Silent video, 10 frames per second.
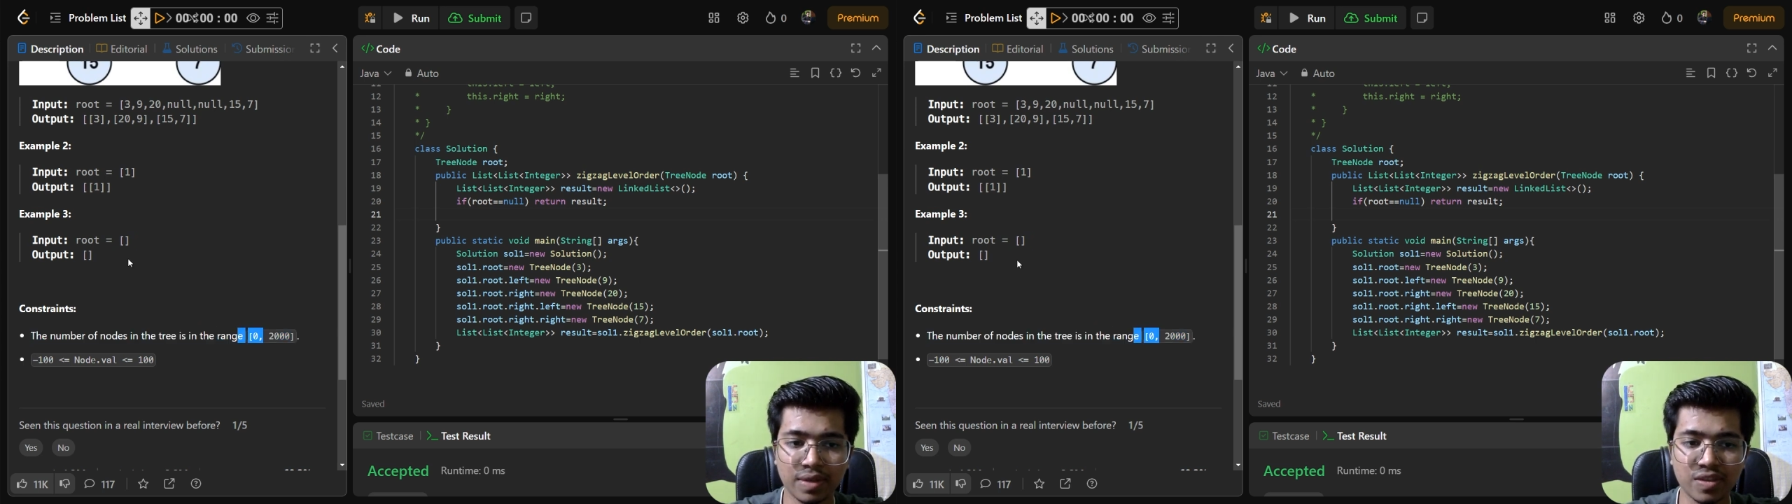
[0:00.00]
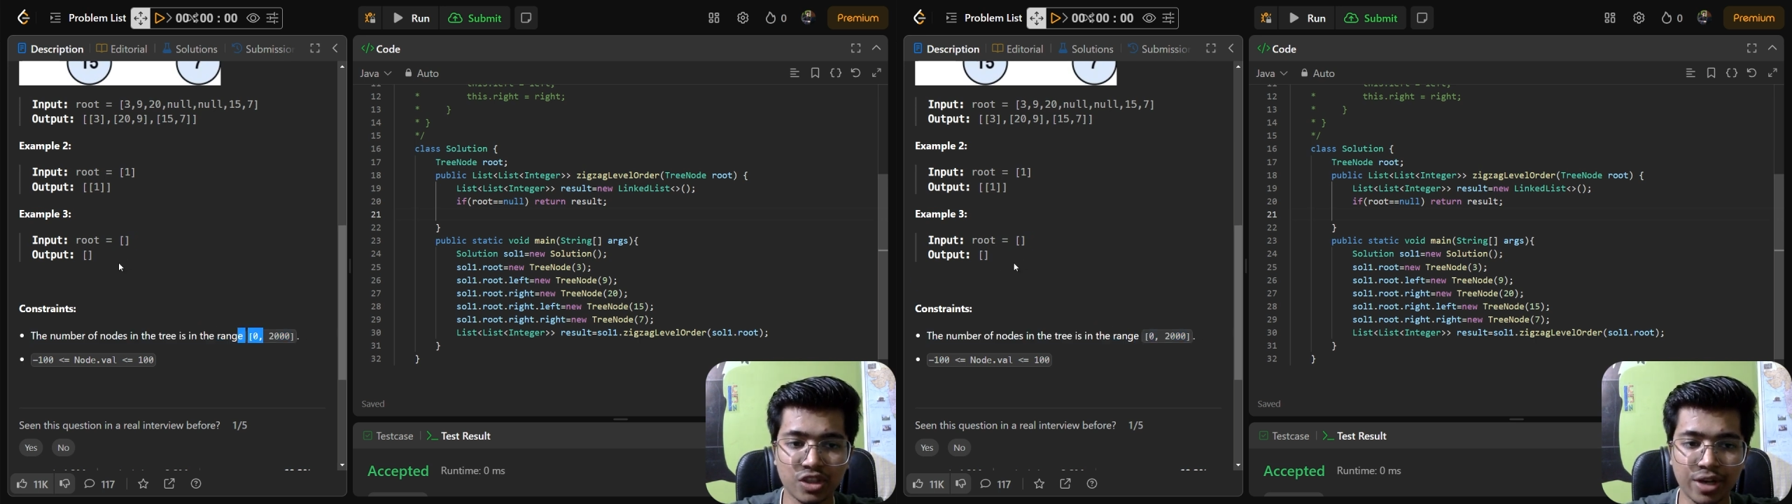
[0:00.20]

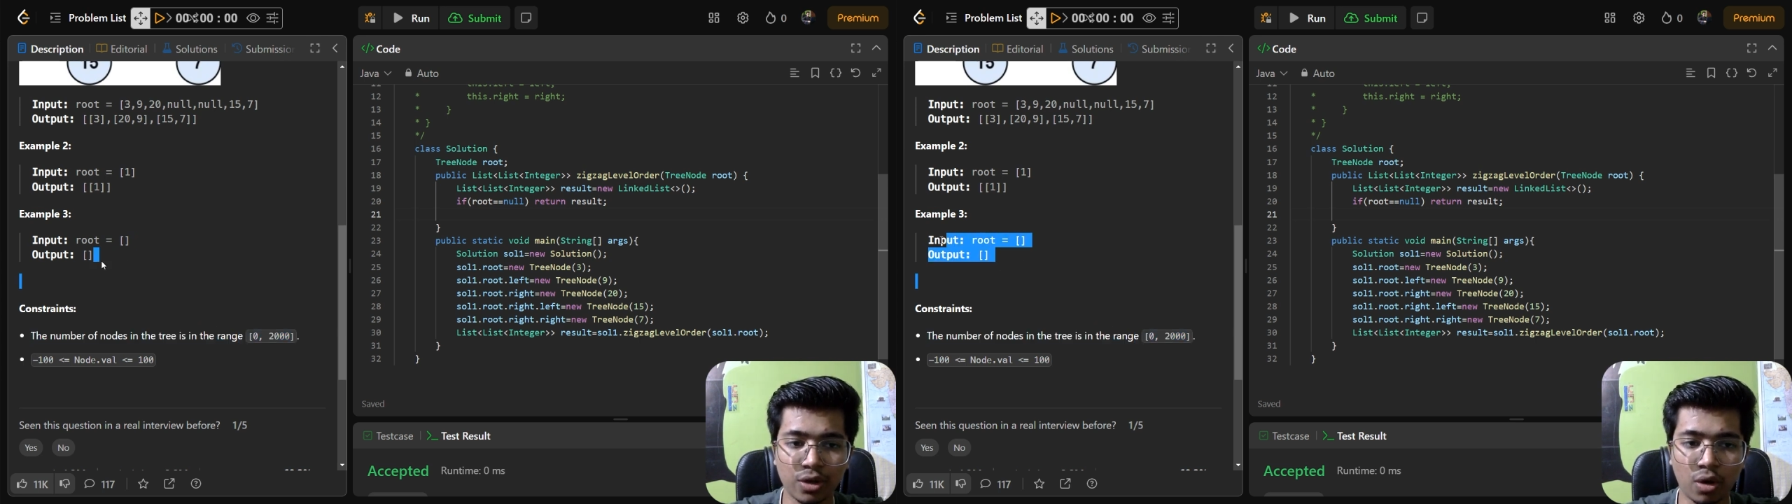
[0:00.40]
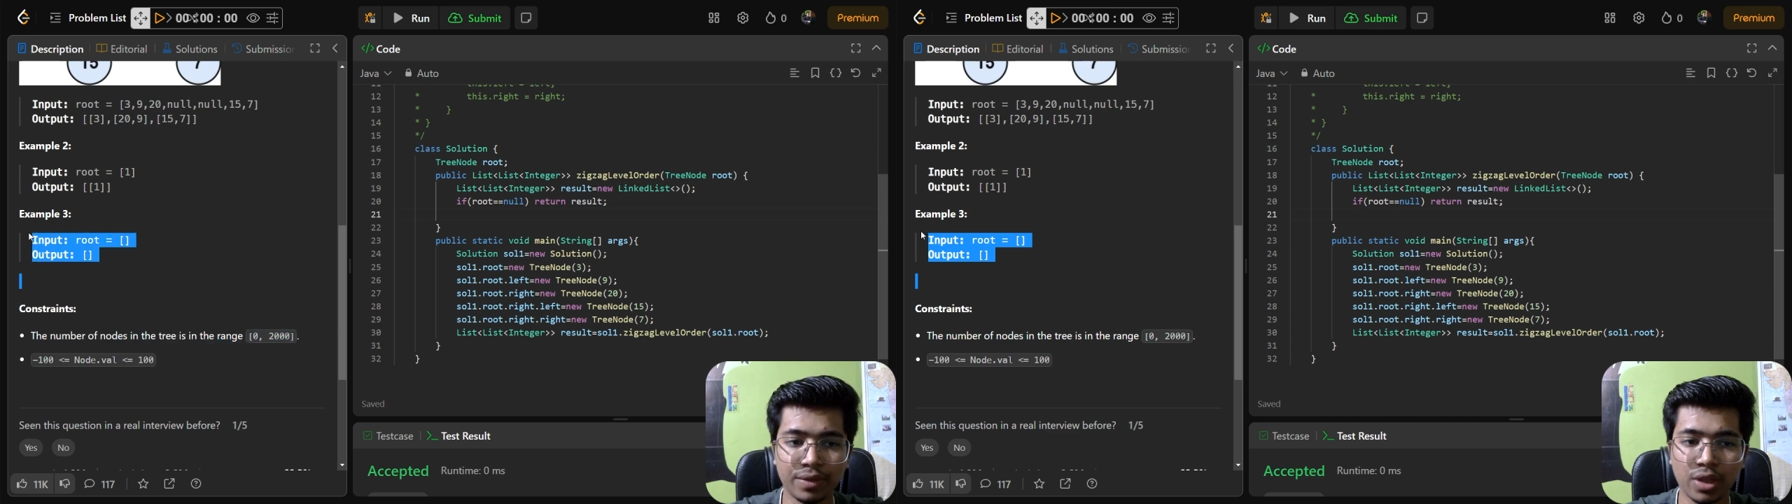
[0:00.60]

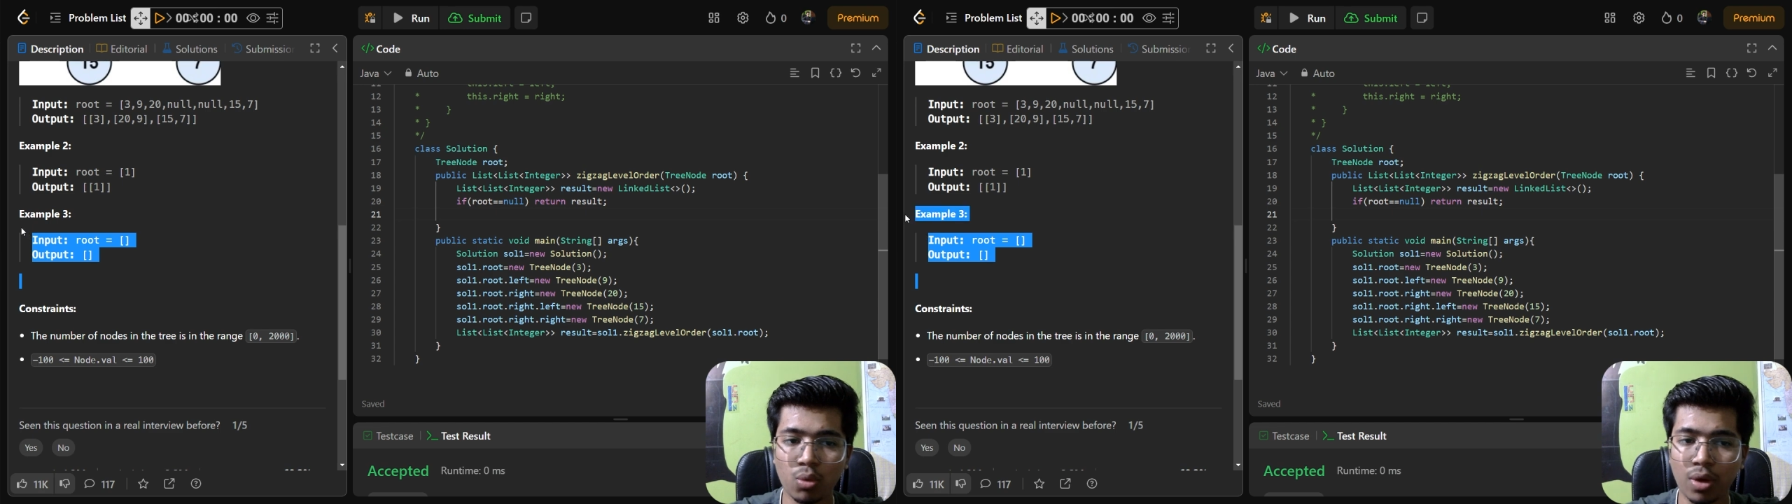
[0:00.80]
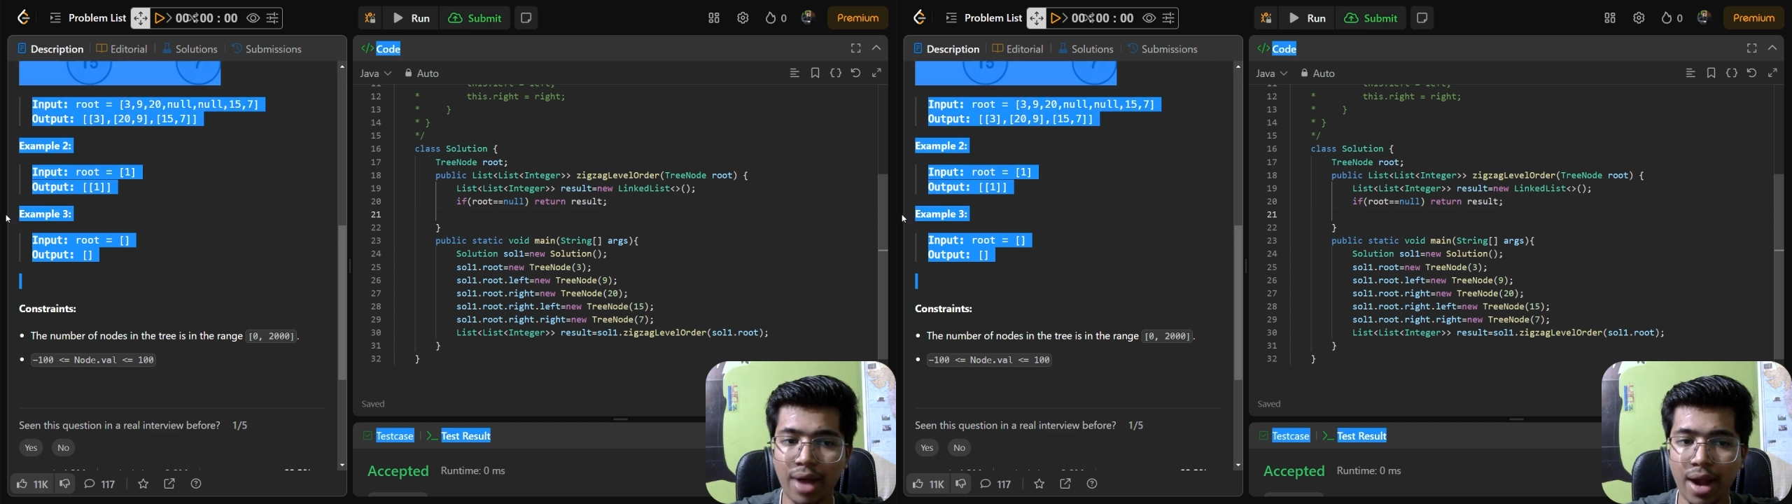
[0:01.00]
constraint of
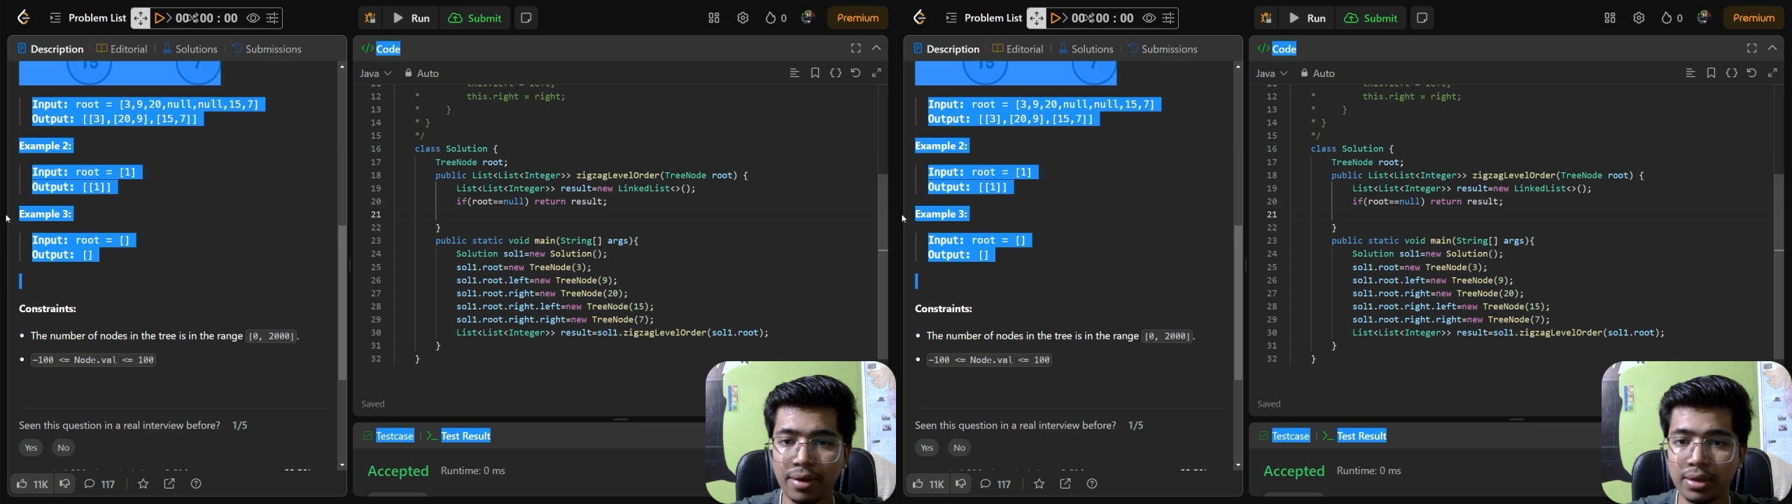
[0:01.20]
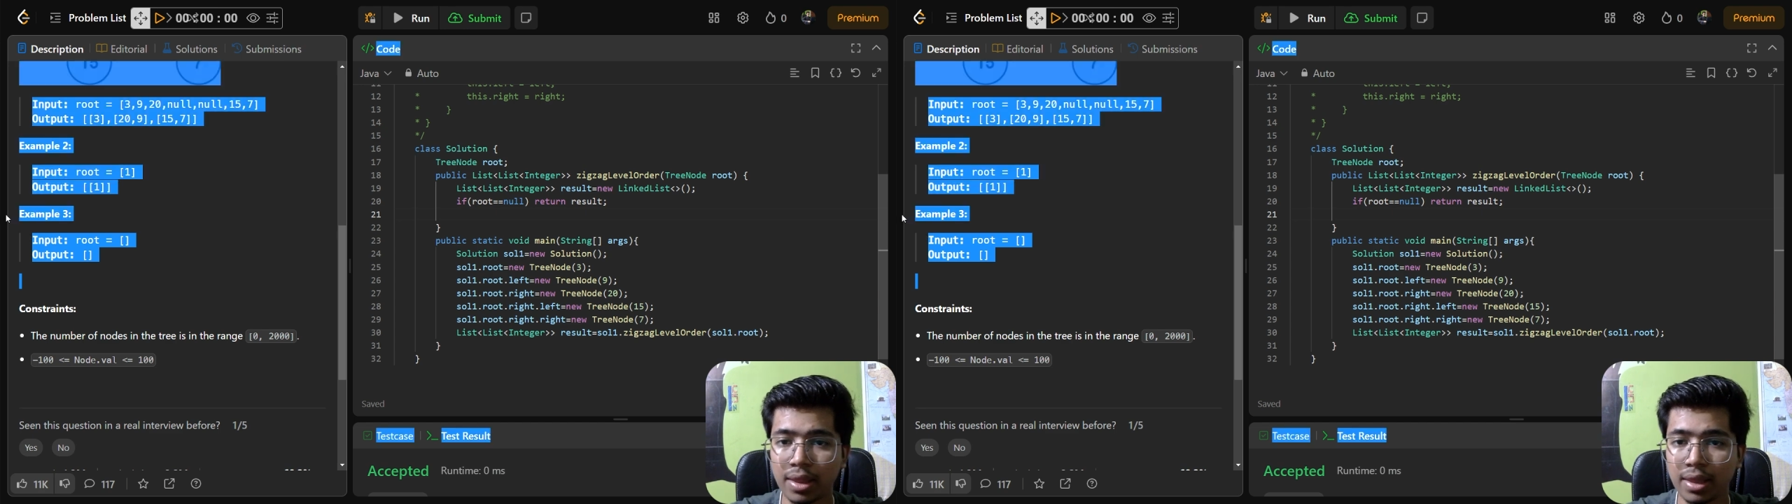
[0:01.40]
this. We have
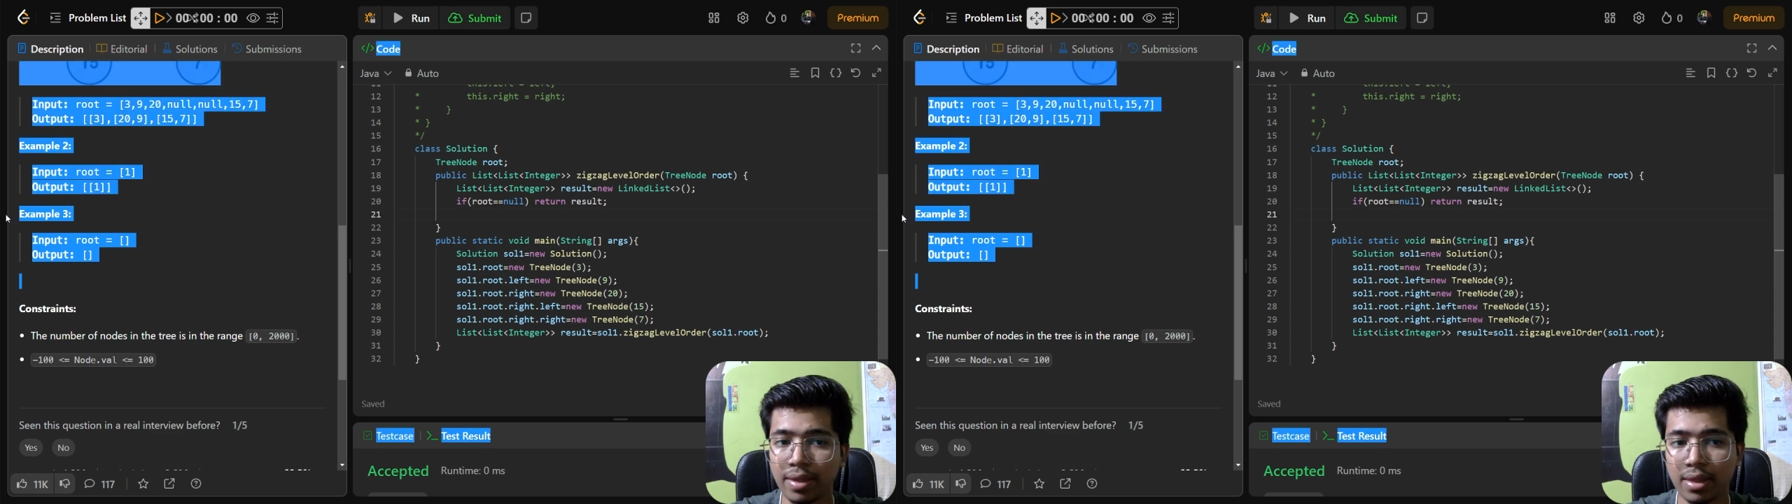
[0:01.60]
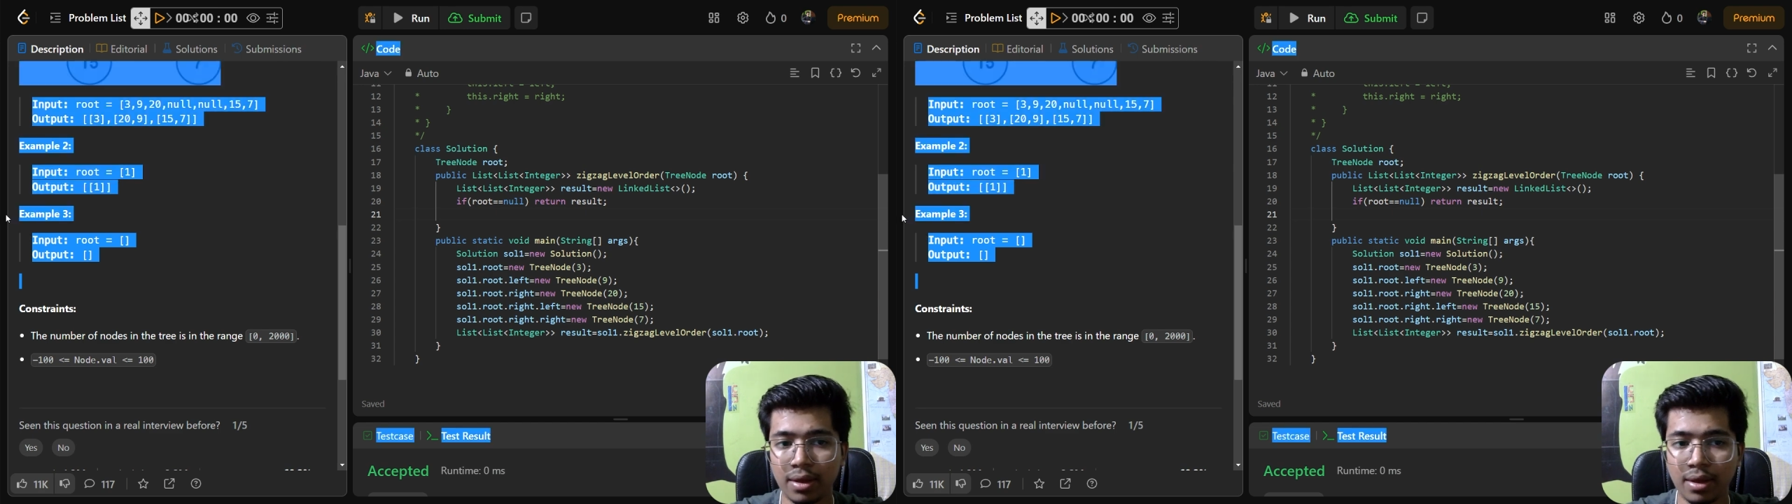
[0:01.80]
handled this
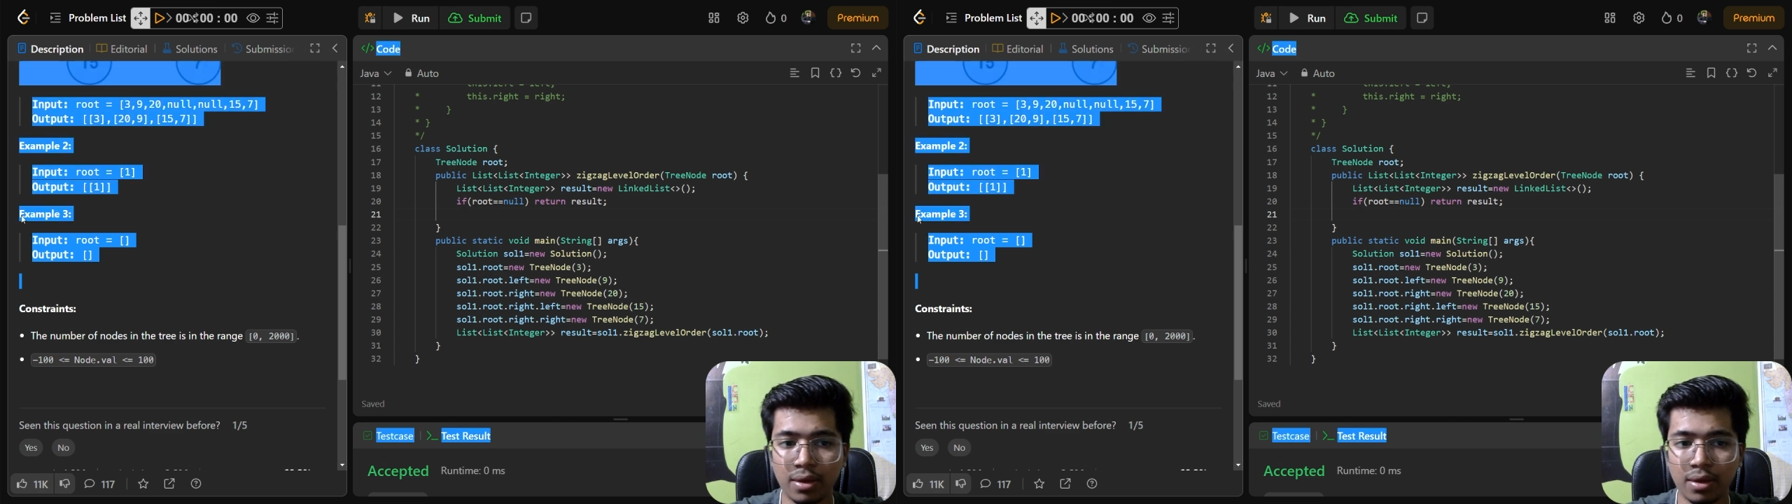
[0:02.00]
case,